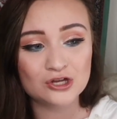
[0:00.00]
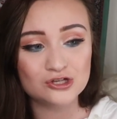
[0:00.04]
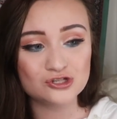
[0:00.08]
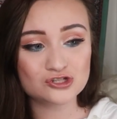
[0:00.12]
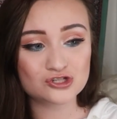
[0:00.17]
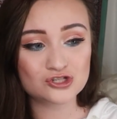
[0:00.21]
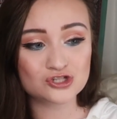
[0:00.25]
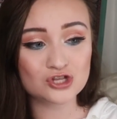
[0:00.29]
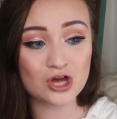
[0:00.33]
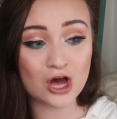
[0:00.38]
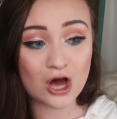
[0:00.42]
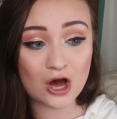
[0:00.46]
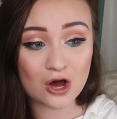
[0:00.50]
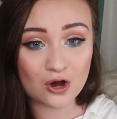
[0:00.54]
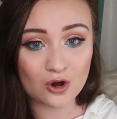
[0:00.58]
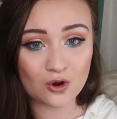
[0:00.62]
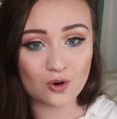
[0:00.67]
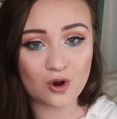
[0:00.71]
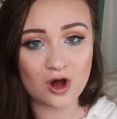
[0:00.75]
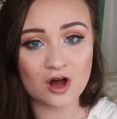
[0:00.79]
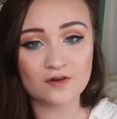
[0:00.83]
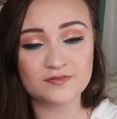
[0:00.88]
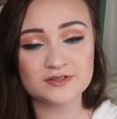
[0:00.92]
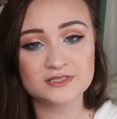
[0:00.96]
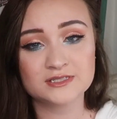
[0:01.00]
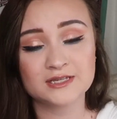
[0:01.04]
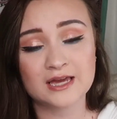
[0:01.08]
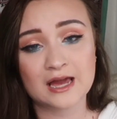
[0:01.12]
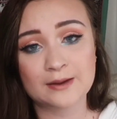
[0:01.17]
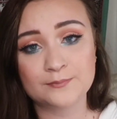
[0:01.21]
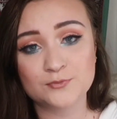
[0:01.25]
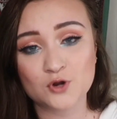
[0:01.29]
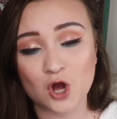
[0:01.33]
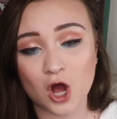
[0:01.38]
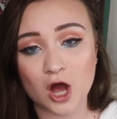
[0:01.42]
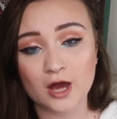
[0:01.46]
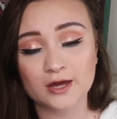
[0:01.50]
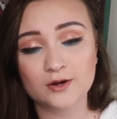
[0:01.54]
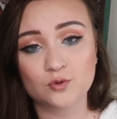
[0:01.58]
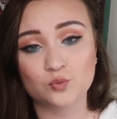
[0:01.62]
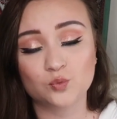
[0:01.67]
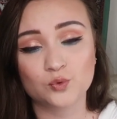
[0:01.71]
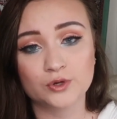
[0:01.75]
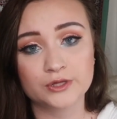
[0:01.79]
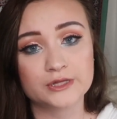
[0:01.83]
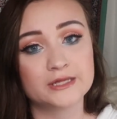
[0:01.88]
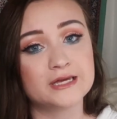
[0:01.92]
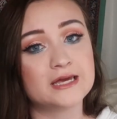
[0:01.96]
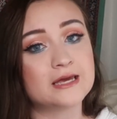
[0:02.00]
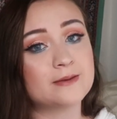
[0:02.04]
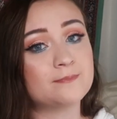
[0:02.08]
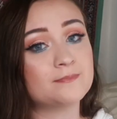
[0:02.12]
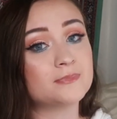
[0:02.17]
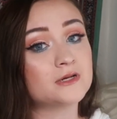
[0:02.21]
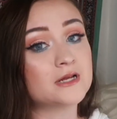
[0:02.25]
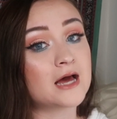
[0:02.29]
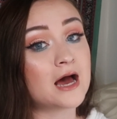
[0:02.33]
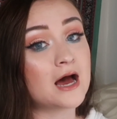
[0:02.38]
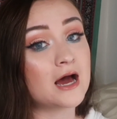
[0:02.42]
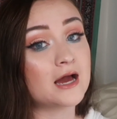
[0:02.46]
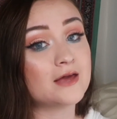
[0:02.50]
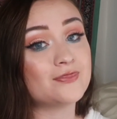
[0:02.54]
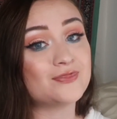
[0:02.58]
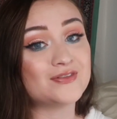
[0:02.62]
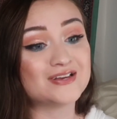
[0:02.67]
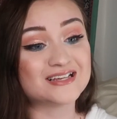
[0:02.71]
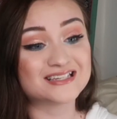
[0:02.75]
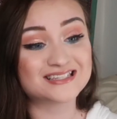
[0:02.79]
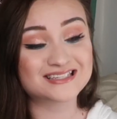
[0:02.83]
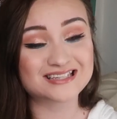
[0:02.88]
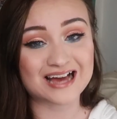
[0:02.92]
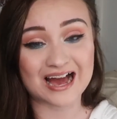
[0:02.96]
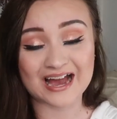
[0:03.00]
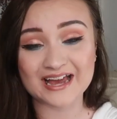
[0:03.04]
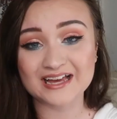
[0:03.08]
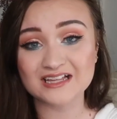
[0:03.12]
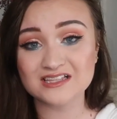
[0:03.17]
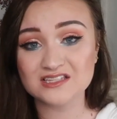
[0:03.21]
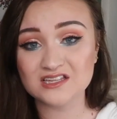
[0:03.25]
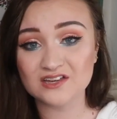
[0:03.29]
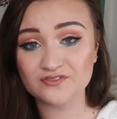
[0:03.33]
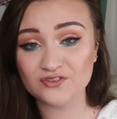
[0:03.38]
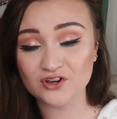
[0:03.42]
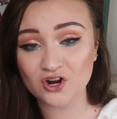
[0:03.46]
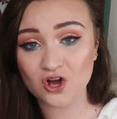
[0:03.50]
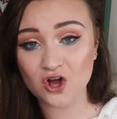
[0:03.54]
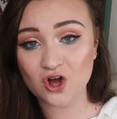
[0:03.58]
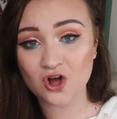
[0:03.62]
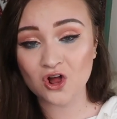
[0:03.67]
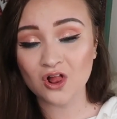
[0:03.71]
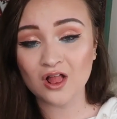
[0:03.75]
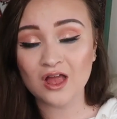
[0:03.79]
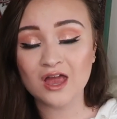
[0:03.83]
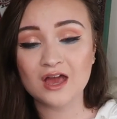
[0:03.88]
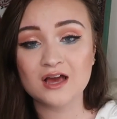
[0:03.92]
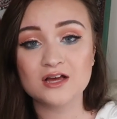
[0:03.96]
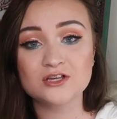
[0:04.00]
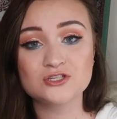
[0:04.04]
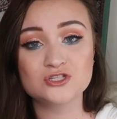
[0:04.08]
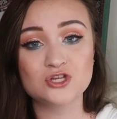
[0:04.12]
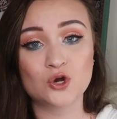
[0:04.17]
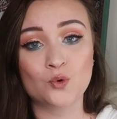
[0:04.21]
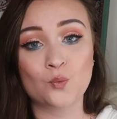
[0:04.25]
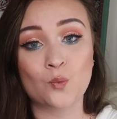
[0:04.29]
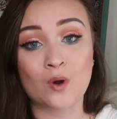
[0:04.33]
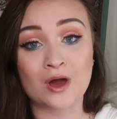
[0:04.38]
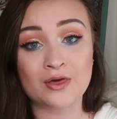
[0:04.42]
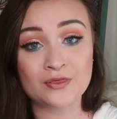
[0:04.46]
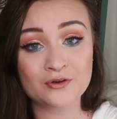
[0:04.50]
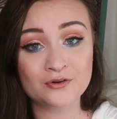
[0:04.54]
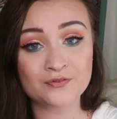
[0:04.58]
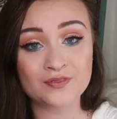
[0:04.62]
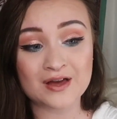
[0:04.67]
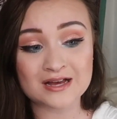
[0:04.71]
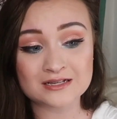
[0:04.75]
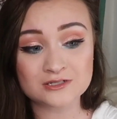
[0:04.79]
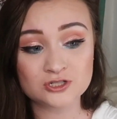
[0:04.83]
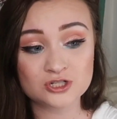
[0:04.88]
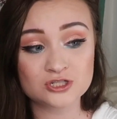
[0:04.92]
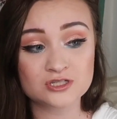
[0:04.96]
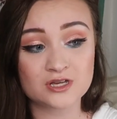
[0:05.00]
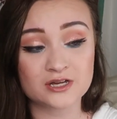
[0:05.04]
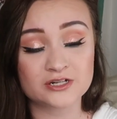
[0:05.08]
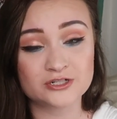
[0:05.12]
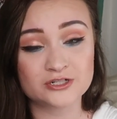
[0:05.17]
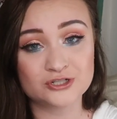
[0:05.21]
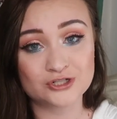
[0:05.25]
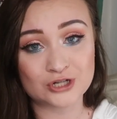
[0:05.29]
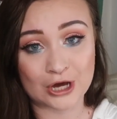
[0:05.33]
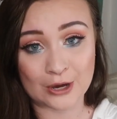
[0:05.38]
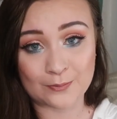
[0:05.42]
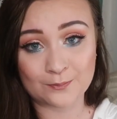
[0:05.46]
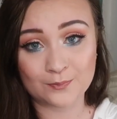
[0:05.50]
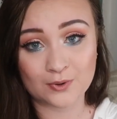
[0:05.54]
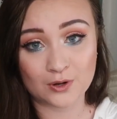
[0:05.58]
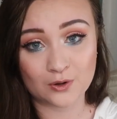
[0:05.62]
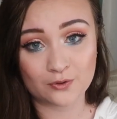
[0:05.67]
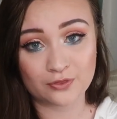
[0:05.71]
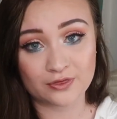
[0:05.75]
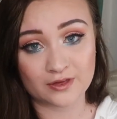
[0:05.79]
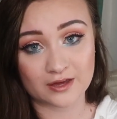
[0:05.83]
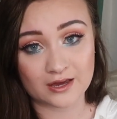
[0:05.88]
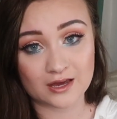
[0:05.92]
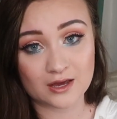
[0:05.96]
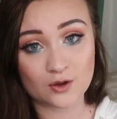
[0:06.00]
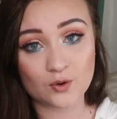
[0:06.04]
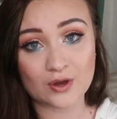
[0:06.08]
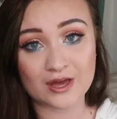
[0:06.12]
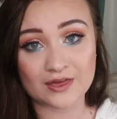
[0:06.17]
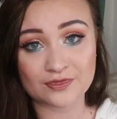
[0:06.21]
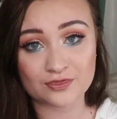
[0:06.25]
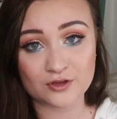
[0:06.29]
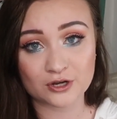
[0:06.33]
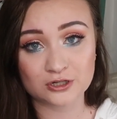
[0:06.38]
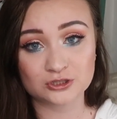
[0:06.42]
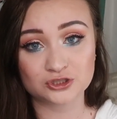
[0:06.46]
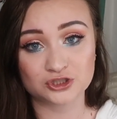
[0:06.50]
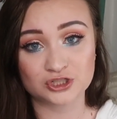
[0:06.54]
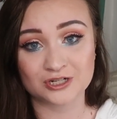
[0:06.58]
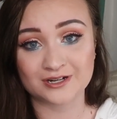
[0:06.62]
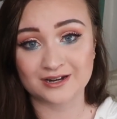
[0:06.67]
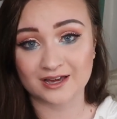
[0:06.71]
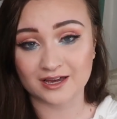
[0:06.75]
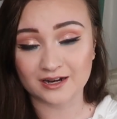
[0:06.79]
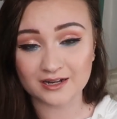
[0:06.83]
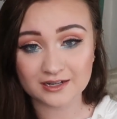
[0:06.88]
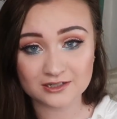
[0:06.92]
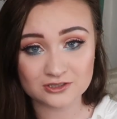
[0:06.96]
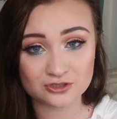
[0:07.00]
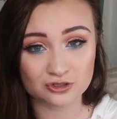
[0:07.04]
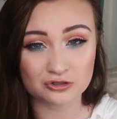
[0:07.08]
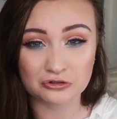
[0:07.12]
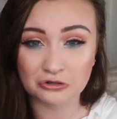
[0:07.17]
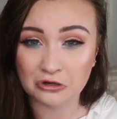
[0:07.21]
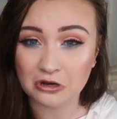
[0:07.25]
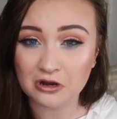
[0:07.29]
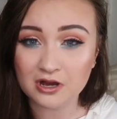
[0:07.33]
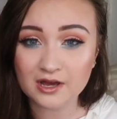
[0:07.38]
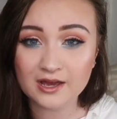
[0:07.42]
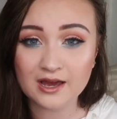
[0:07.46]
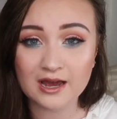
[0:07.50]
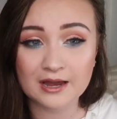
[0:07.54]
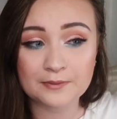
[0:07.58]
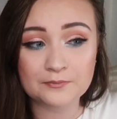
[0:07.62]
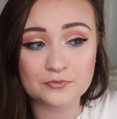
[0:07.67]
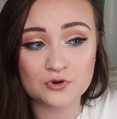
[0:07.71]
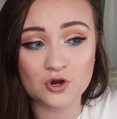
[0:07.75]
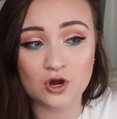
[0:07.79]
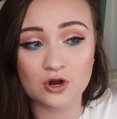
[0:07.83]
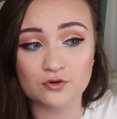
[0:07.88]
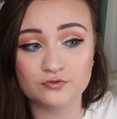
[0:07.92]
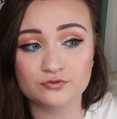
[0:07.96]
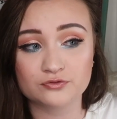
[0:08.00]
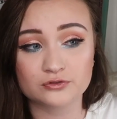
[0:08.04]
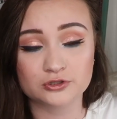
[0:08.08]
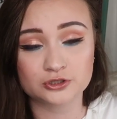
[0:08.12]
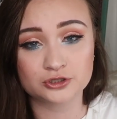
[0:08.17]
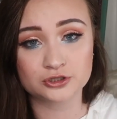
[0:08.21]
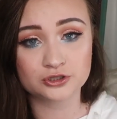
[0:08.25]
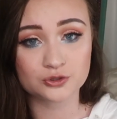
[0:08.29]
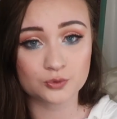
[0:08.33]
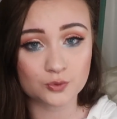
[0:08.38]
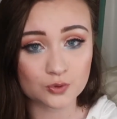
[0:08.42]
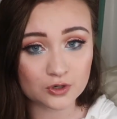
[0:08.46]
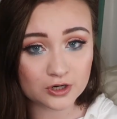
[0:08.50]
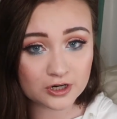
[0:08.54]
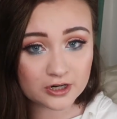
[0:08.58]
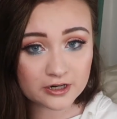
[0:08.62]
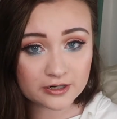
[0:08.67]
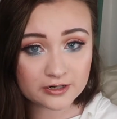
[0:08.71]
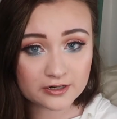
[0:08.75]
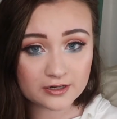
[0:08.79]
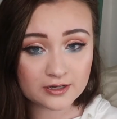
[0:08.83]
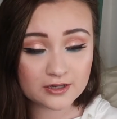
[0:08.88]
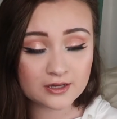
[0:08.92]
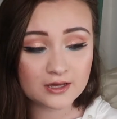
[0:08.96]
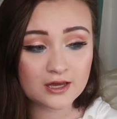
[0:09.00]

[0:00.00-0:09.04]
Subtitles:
So obviously I'm not really in behind the science of it all, so whether that's just a Dumbo thing in their genetics or not, I'm not for sure.